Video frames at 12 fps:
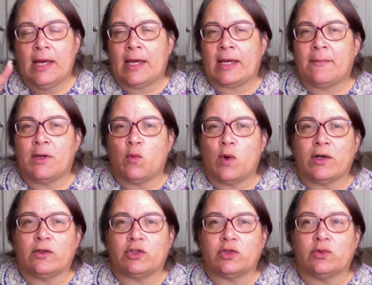It can be one
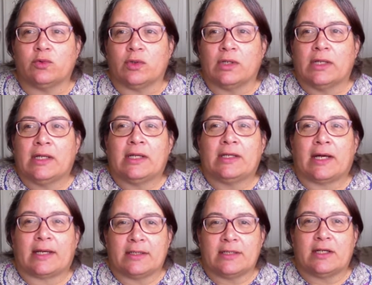or two that
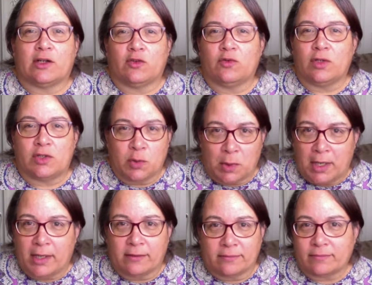can tell you it's okay.